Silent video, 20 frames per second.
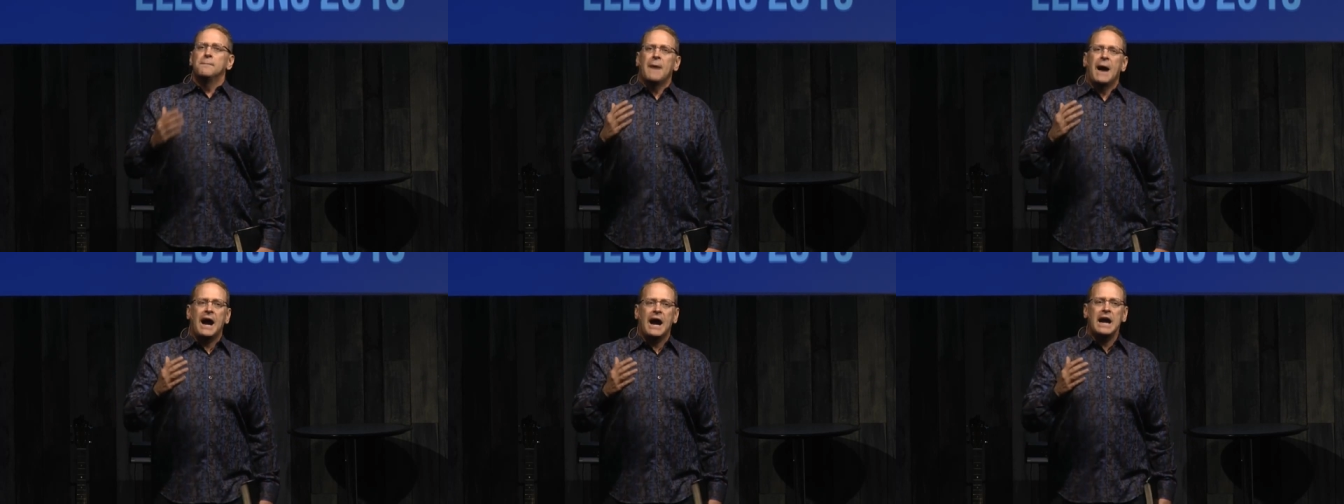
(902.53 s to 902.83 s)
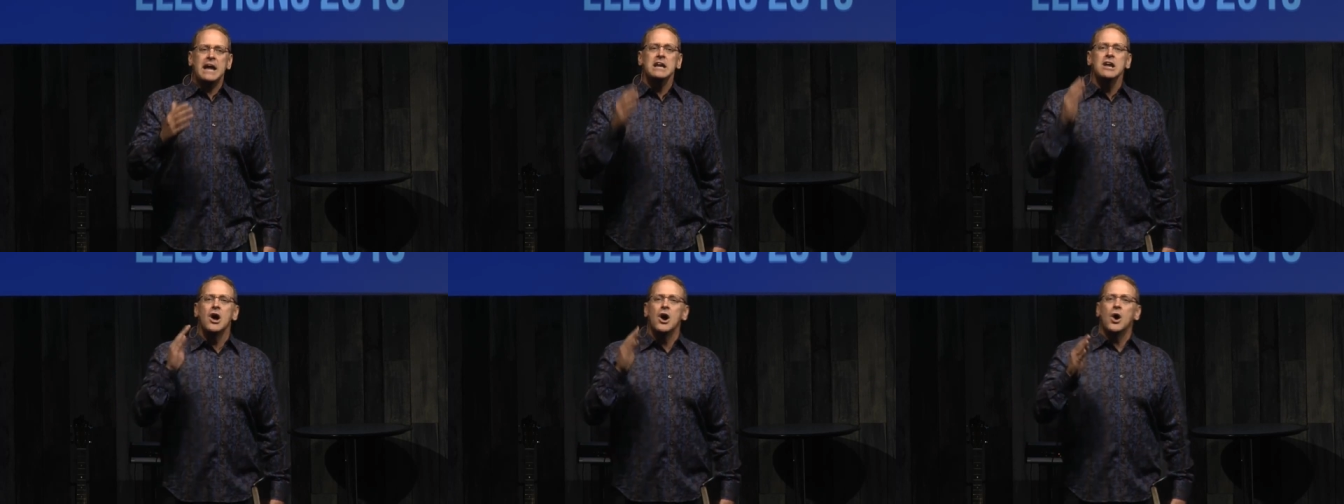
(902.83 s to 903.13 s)

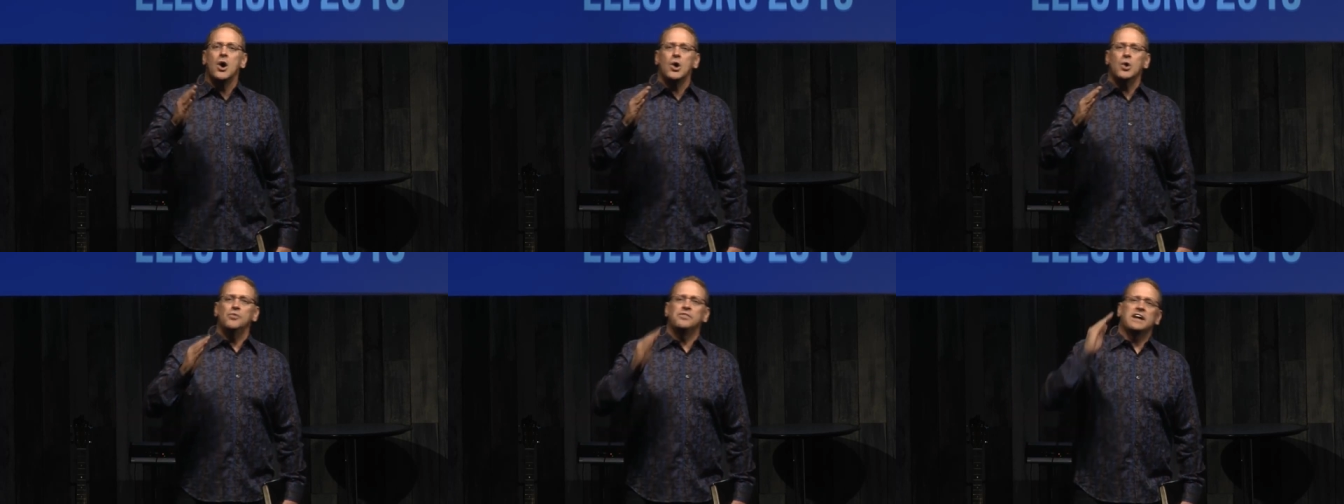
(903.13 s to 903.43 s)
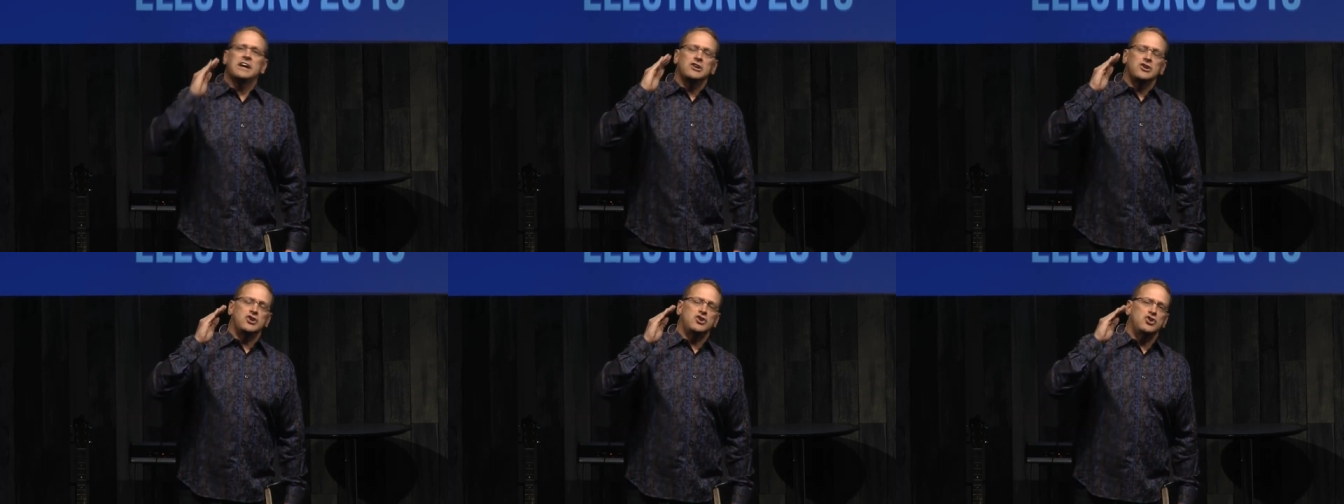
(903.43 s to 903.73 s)
I know
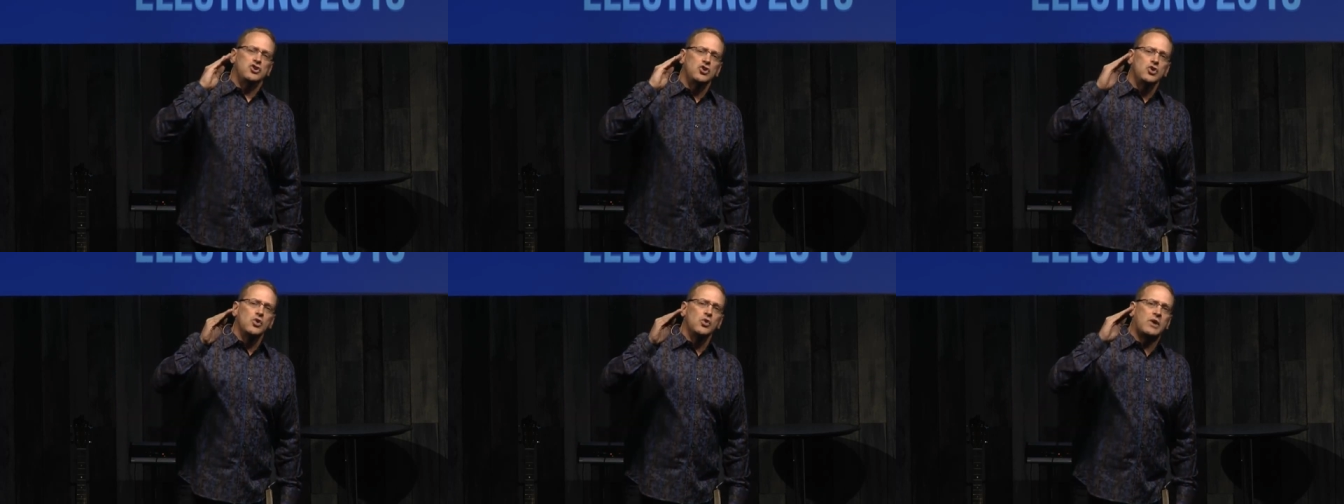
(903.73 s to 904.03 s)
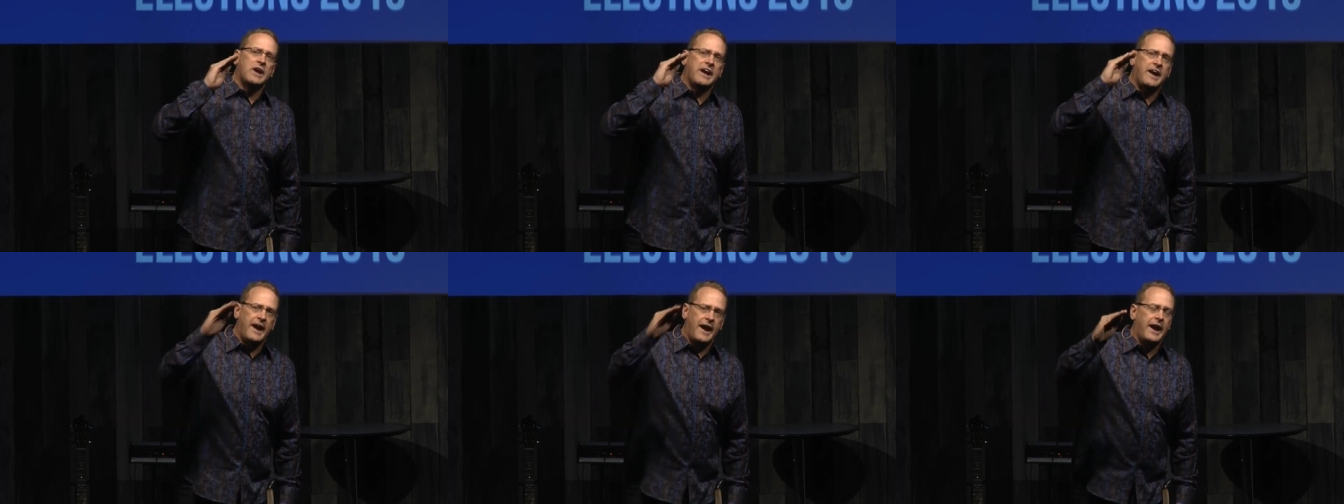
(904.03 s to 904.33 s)
that you
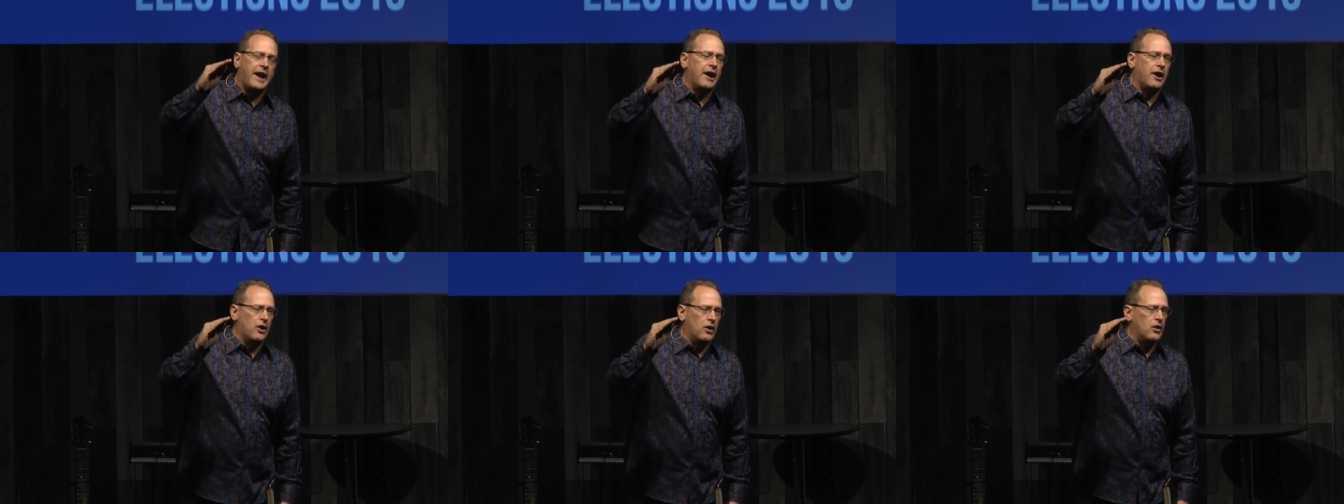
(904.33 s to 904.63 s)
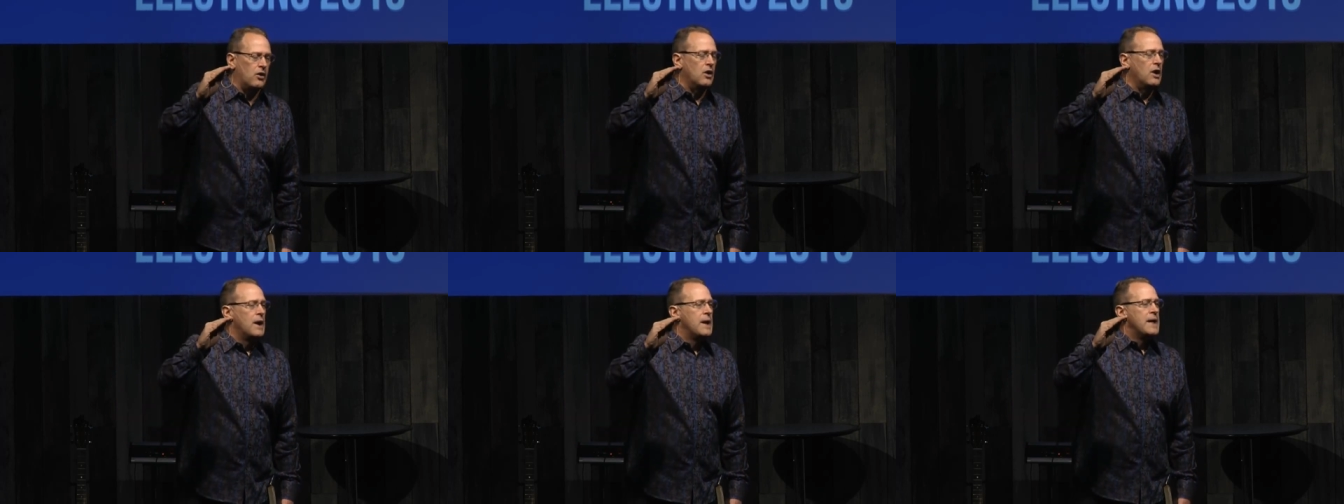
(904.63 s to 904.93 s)

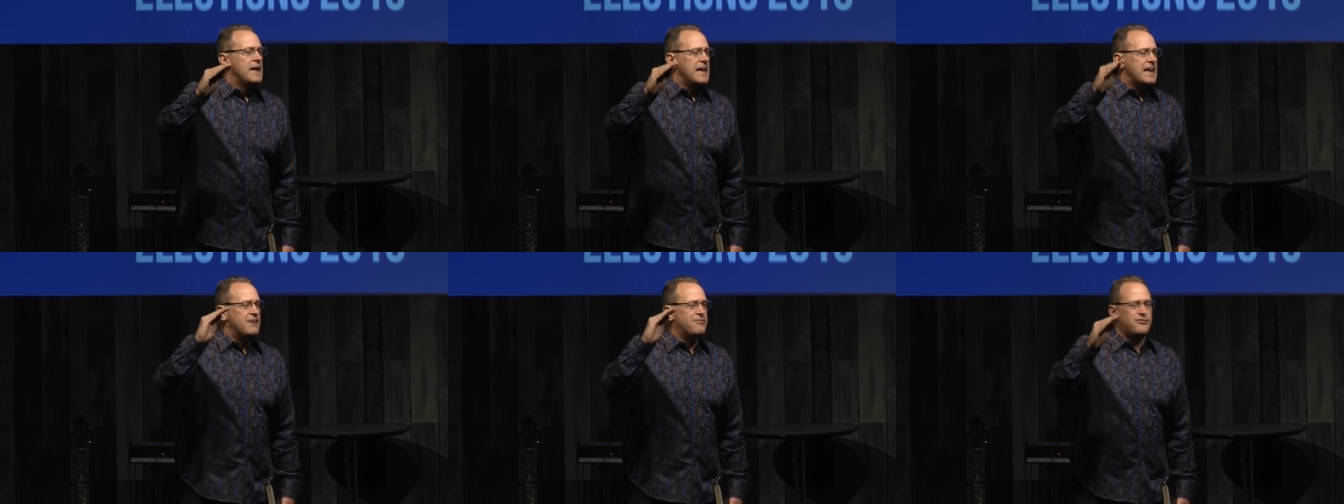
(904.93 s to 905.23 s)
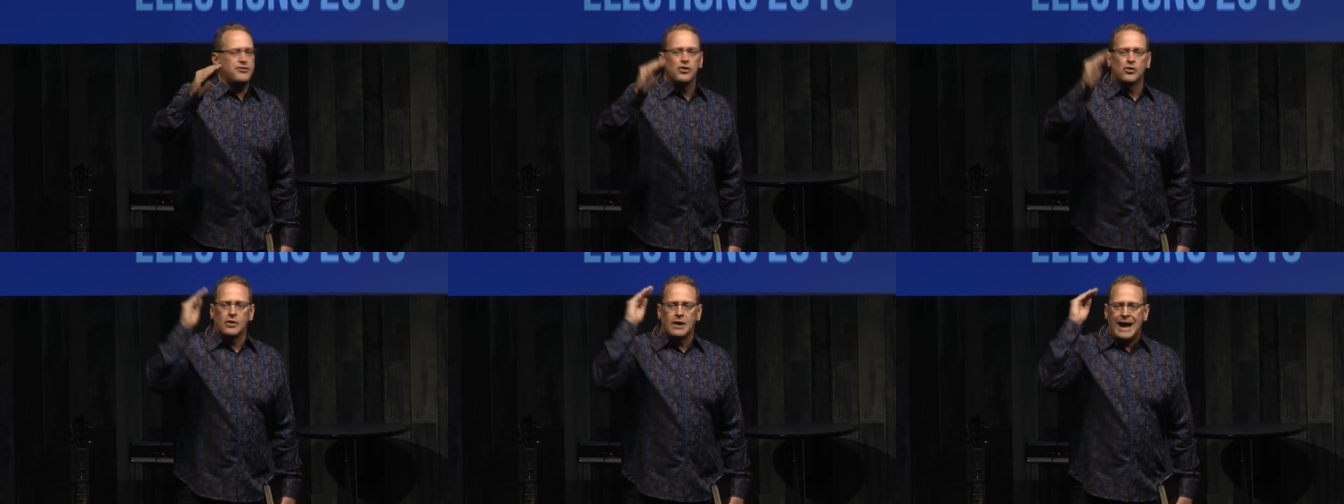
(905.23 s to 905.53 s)
care
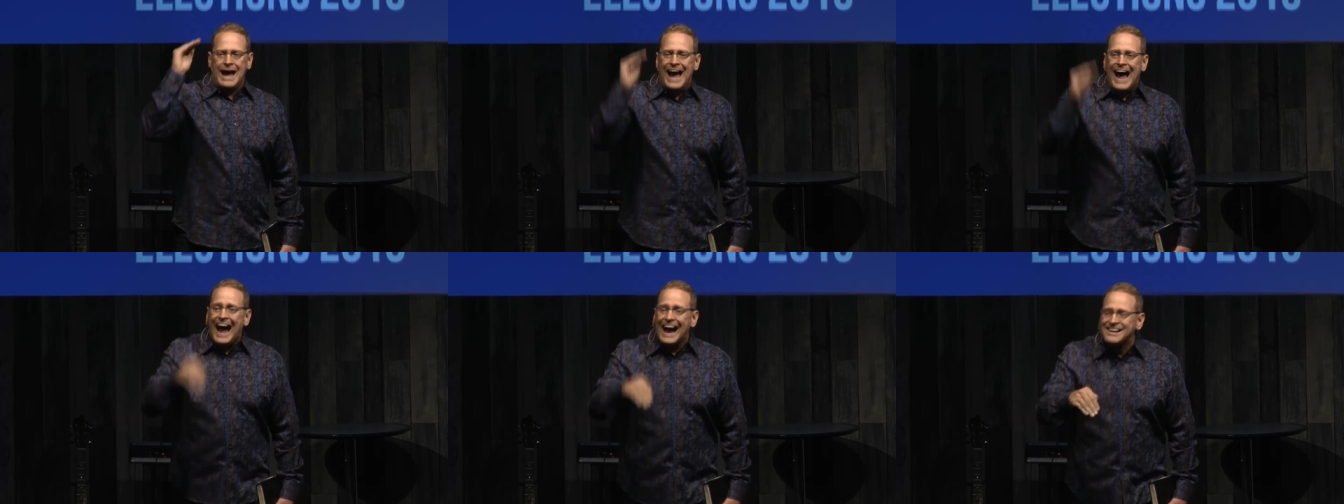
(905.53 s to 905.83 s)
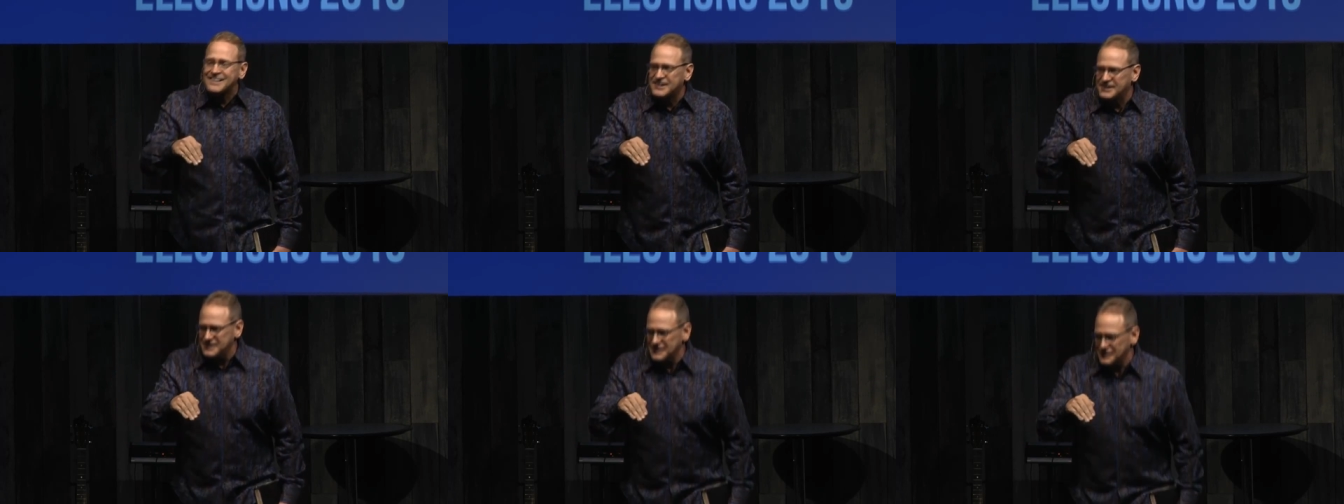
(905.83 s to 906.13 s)
if you're
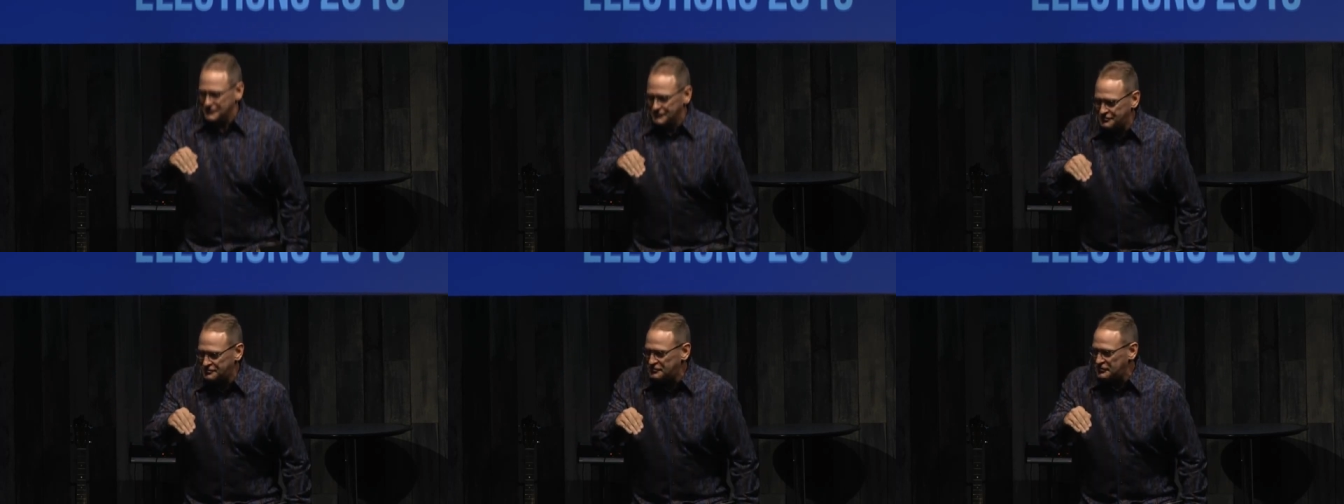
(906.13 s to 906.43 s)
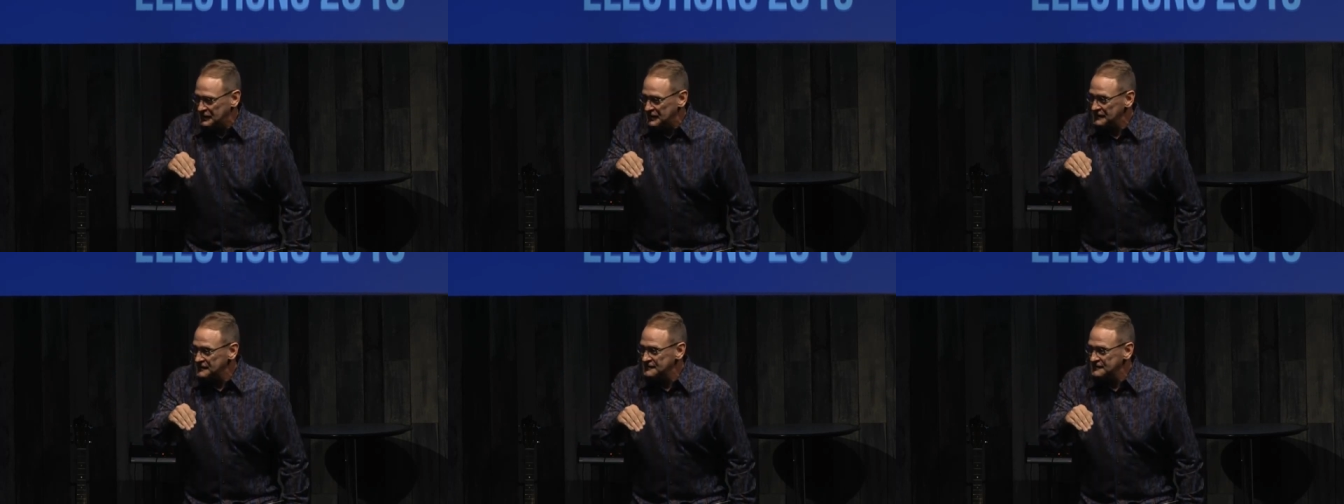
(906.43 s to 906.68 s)
active.